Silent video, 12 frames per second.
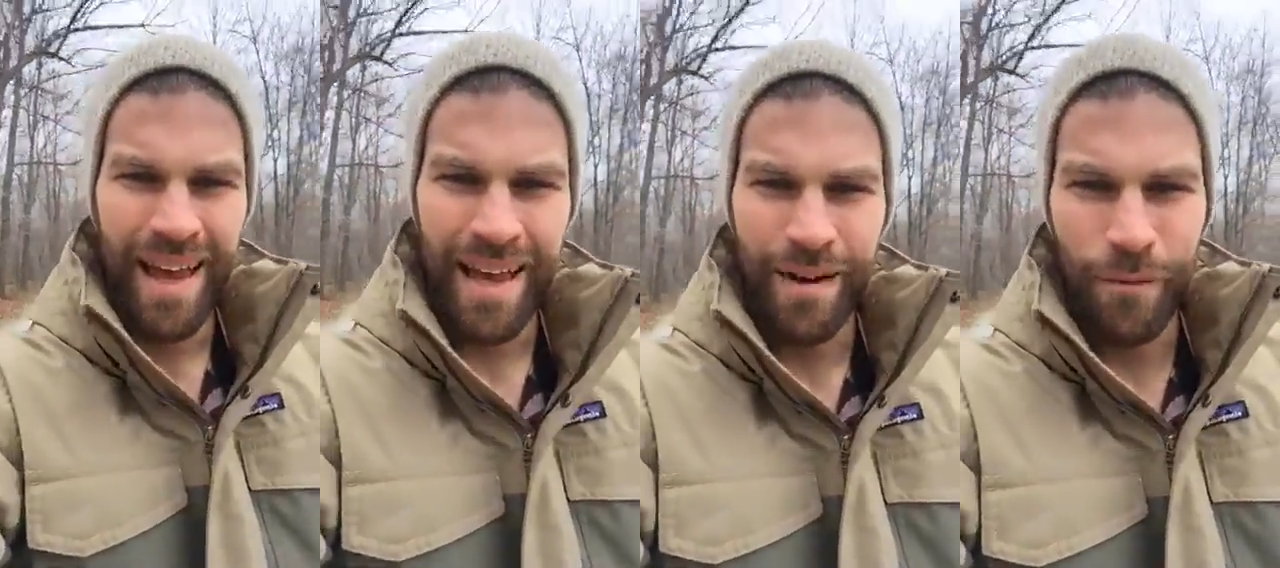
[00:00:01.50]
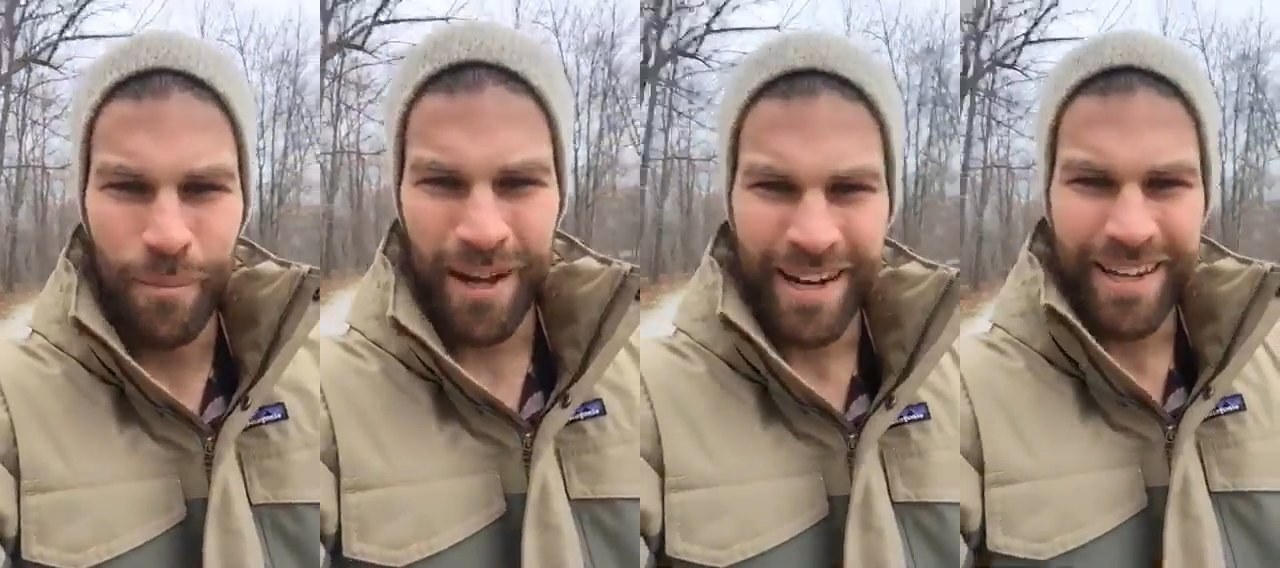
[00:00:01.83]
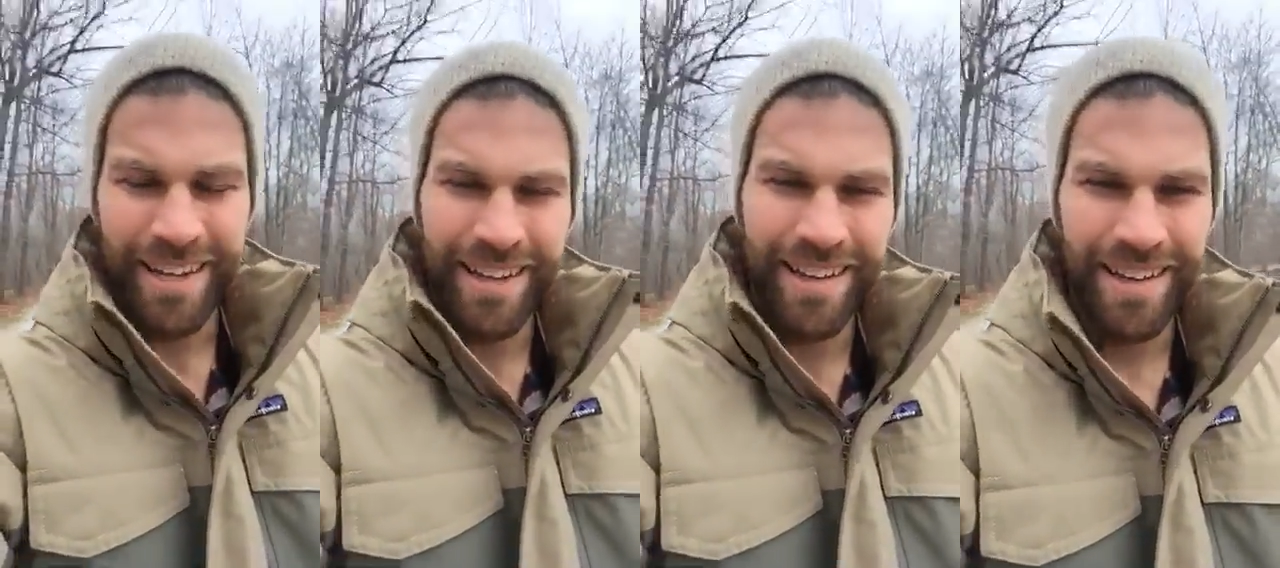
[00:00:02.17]
Hey everybody,
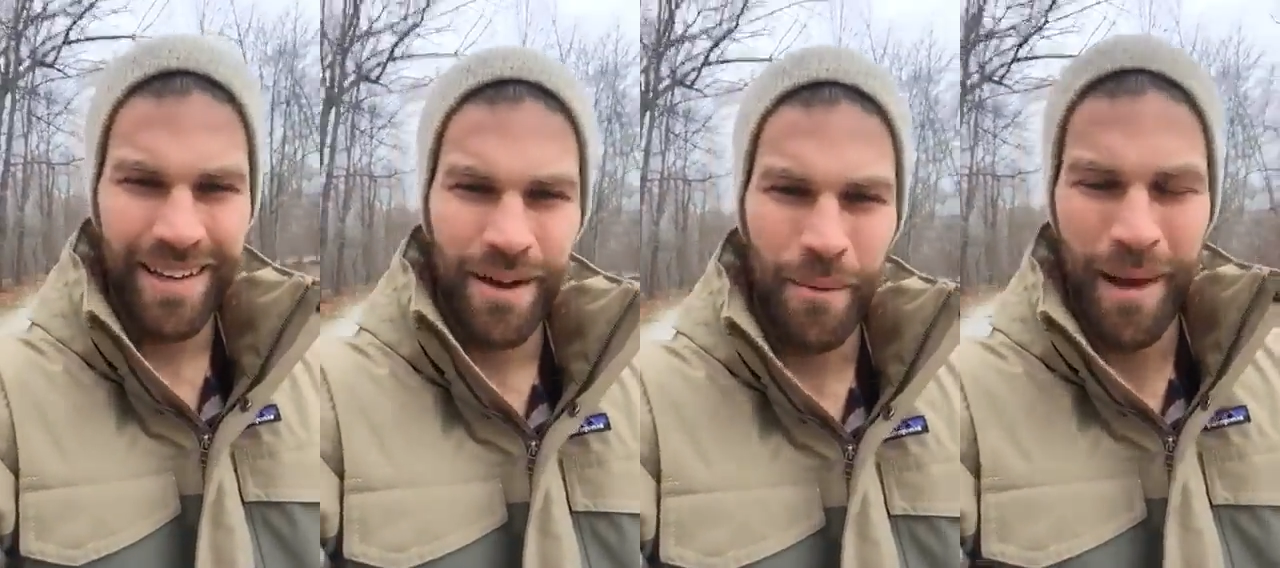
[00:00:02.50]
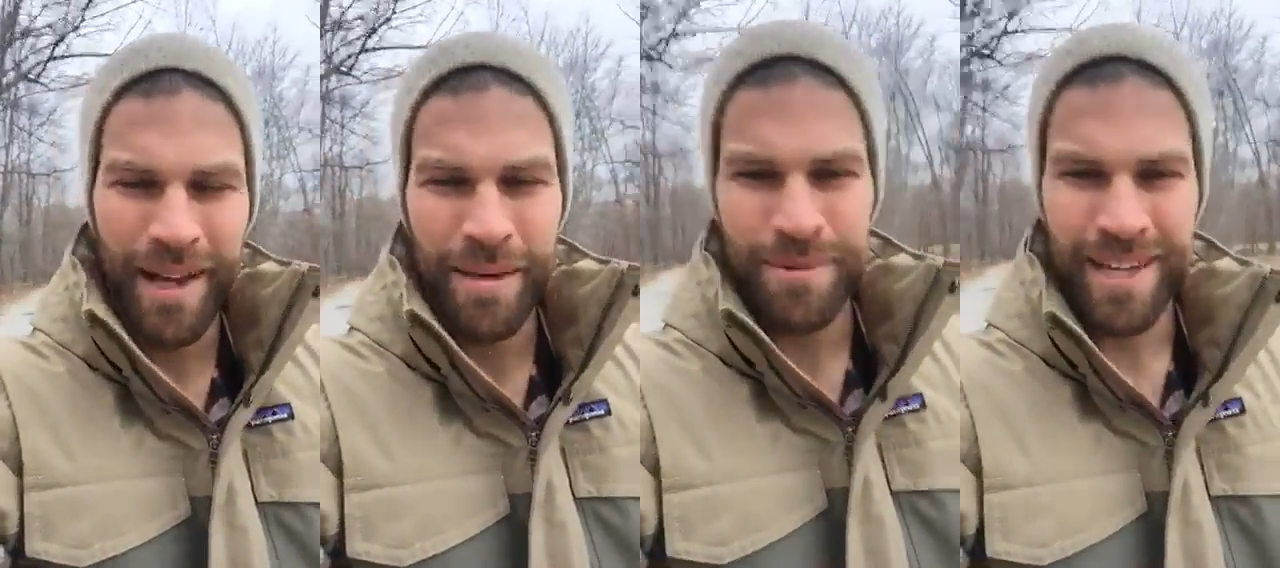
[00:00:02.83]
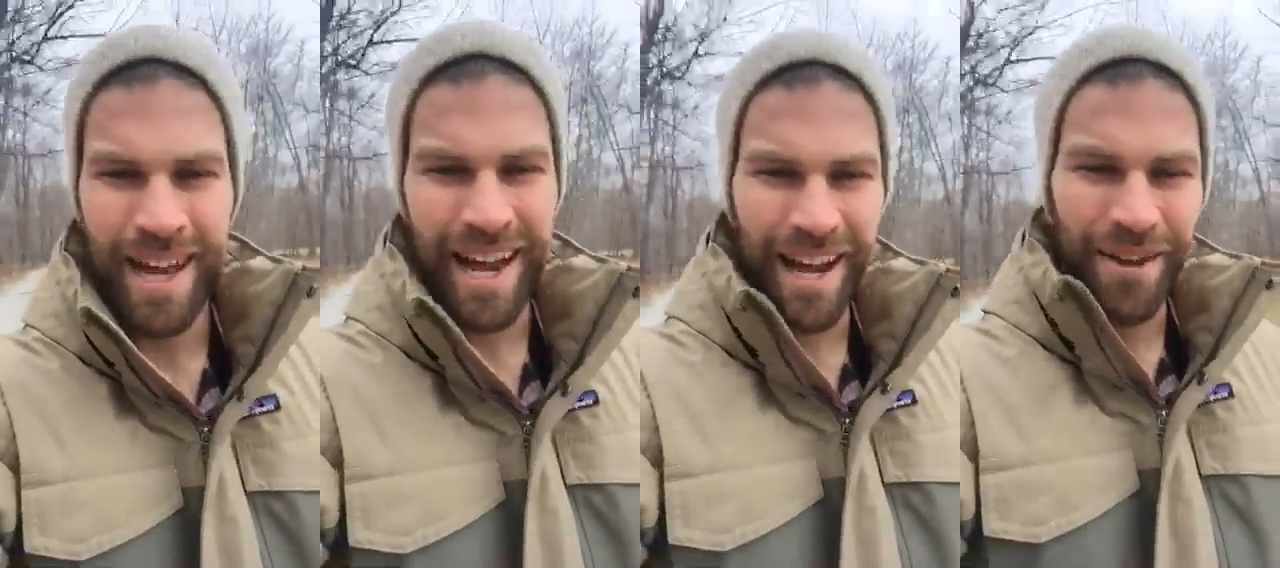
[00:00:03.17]
well, my name's
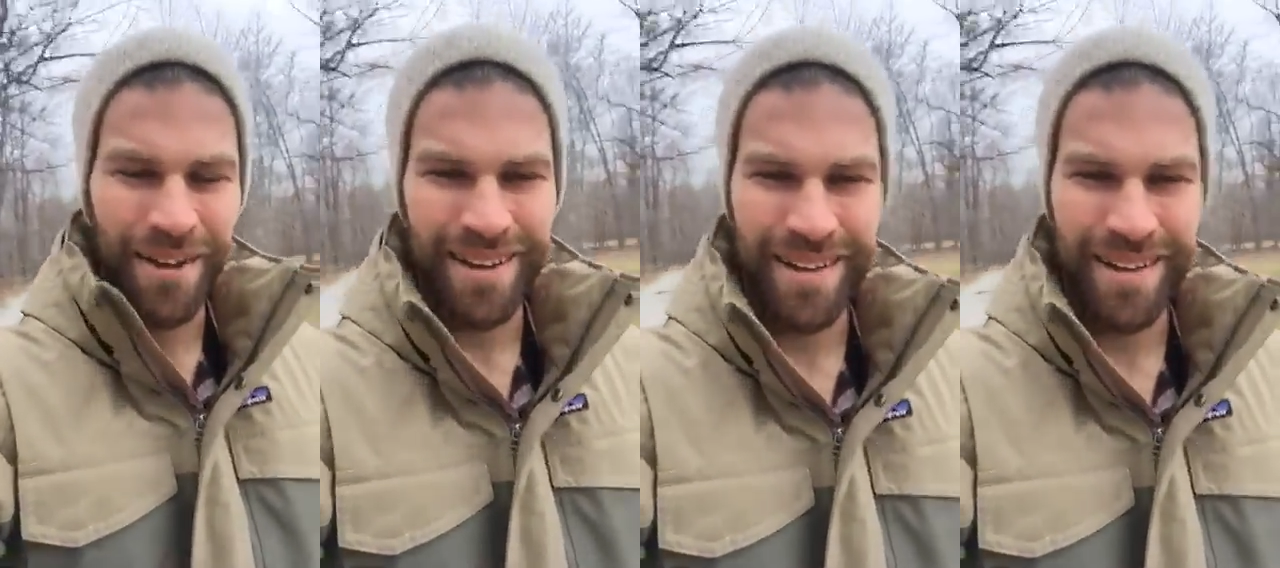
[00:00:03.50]
Kyle,